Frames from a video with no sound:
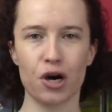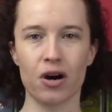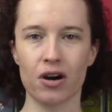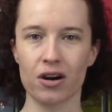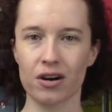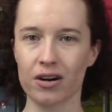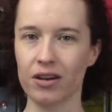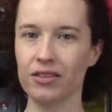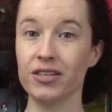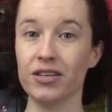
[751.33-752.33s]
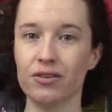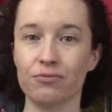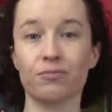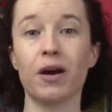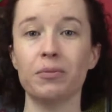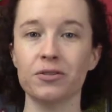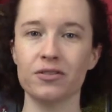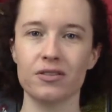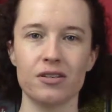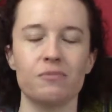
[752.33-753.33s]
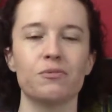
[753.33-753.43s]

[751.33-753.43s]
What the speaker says: are the rebels in